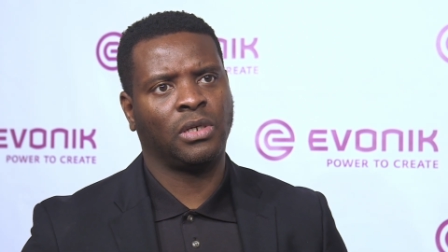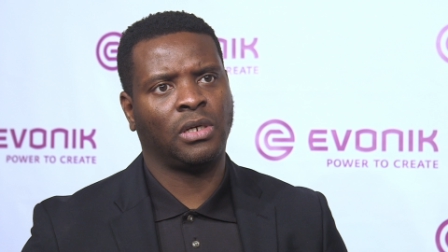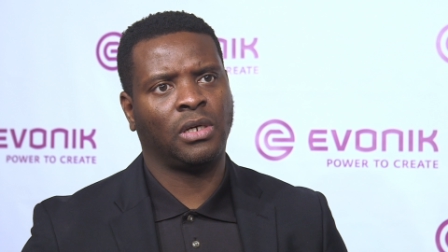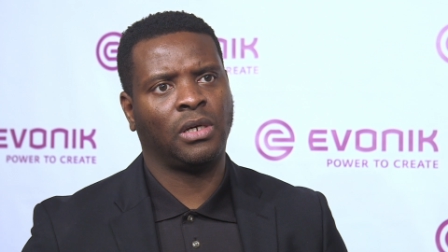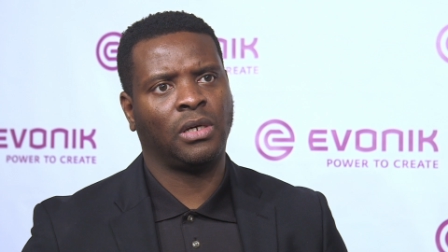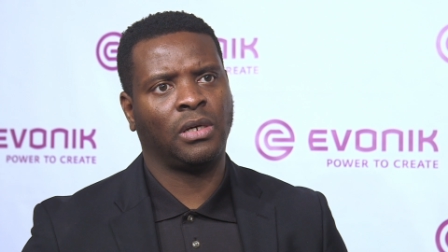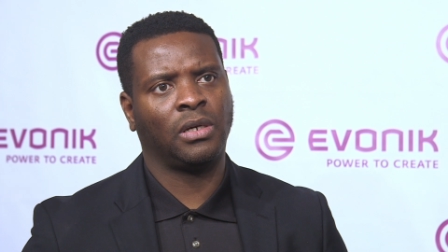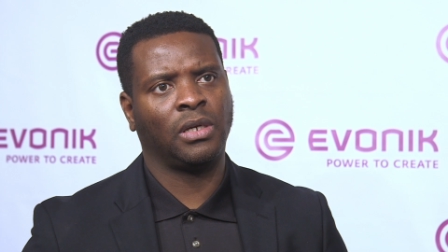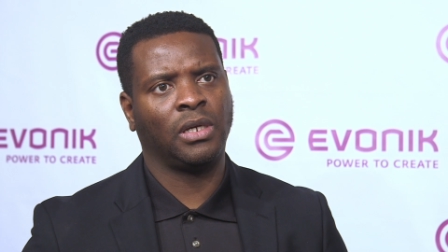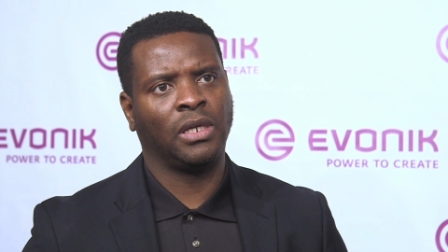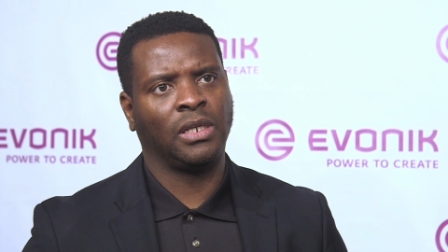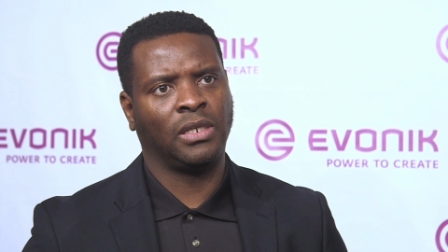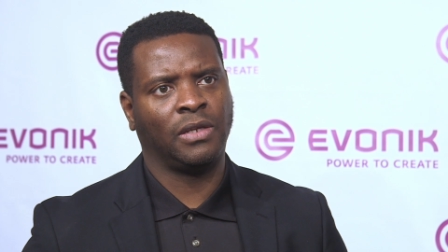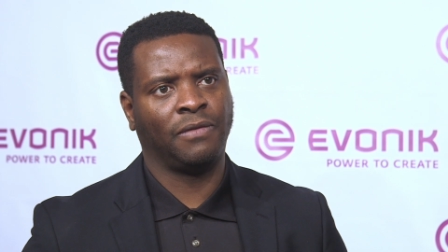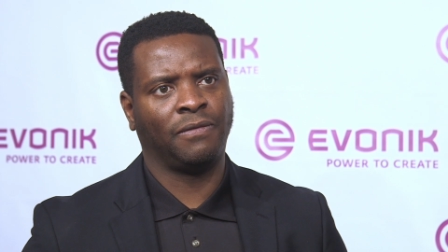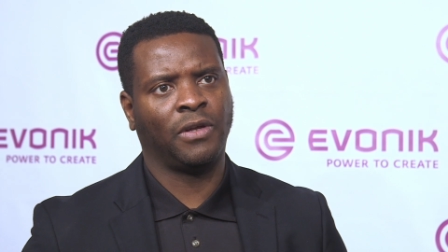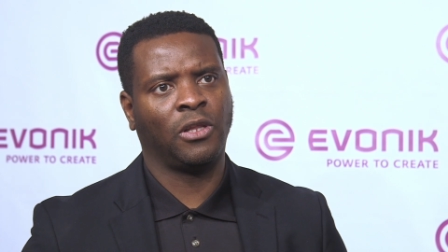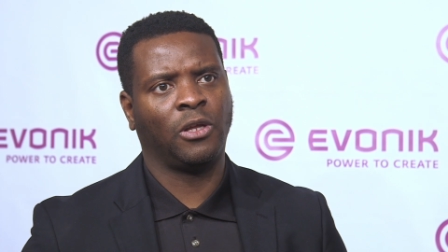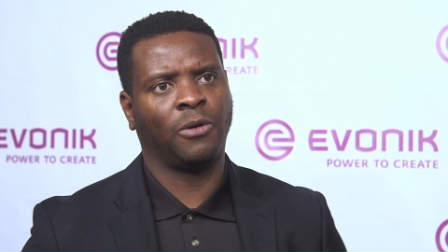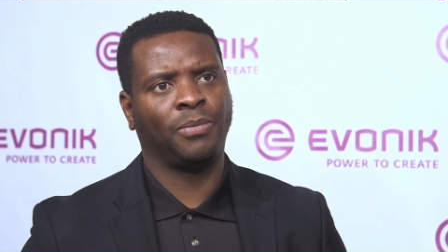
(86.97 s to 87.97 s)
uh, in
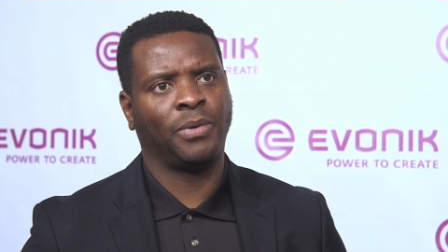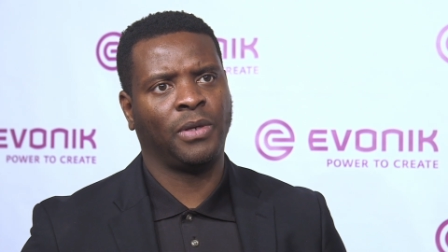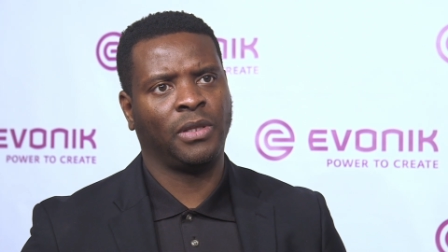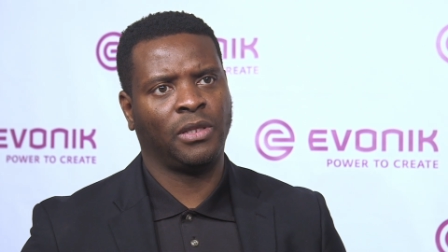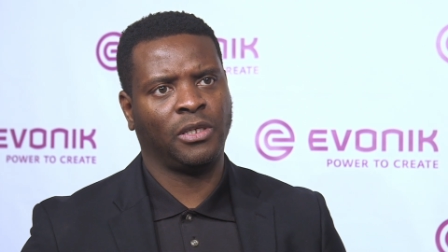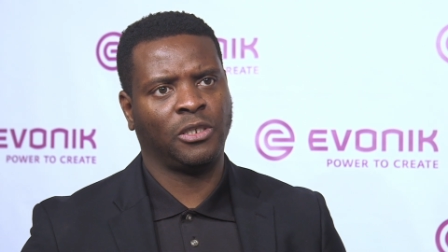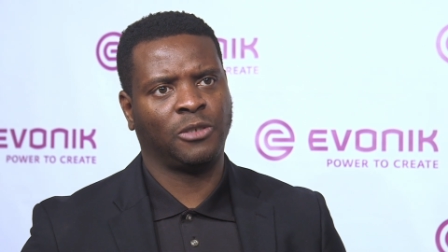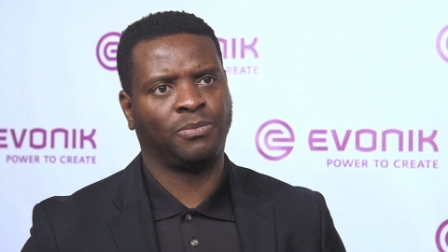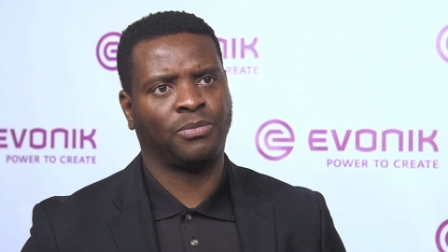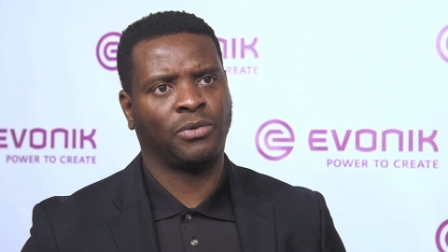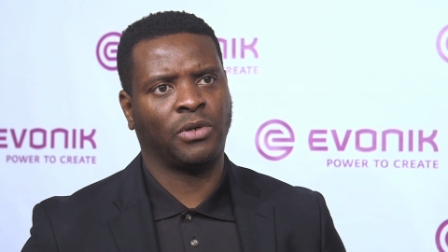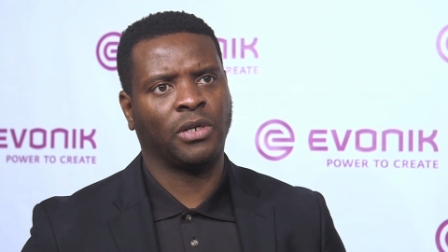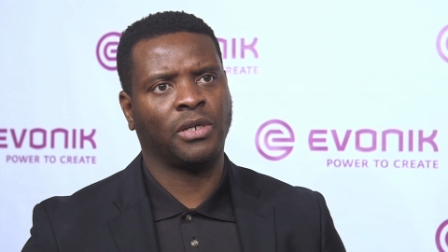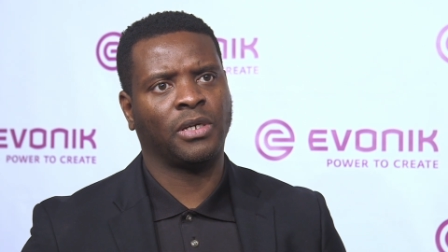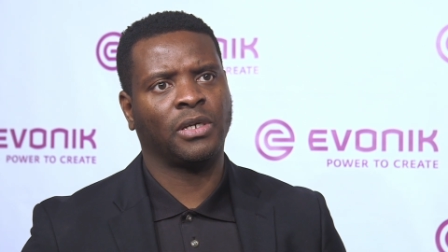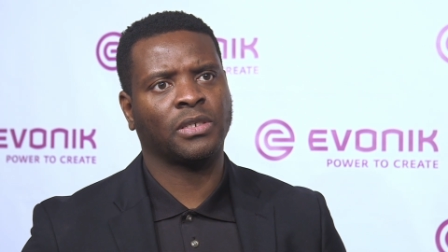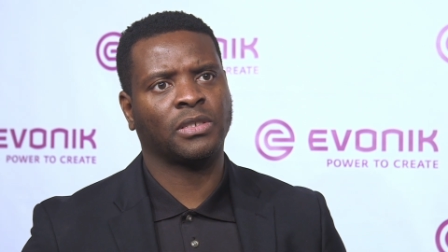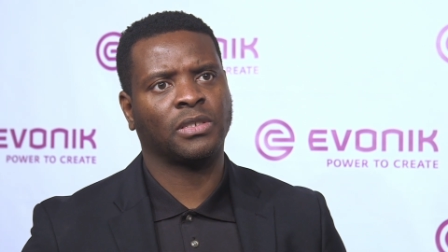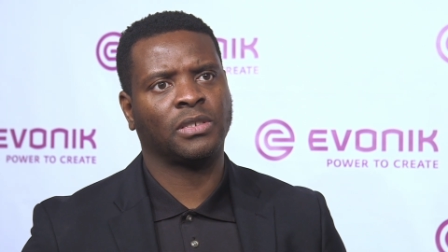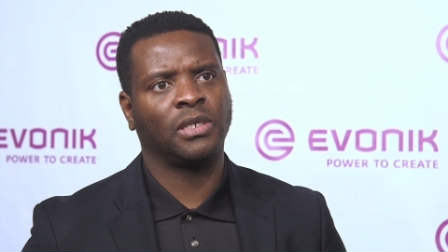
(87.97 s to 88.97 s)
developing this
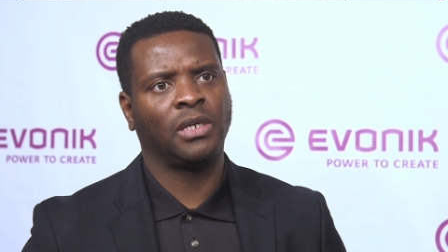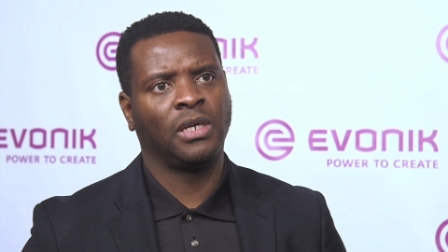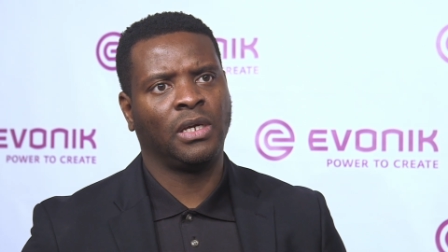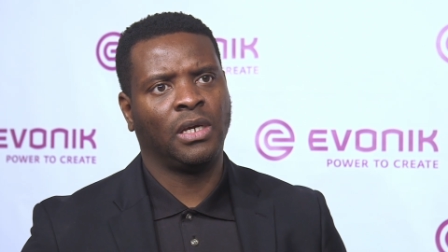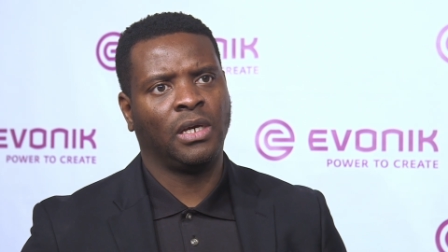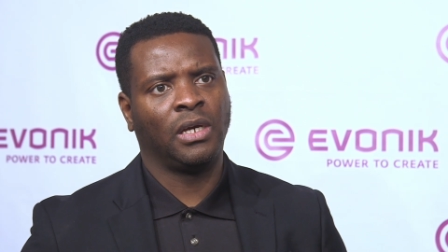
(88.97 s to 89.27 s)
product.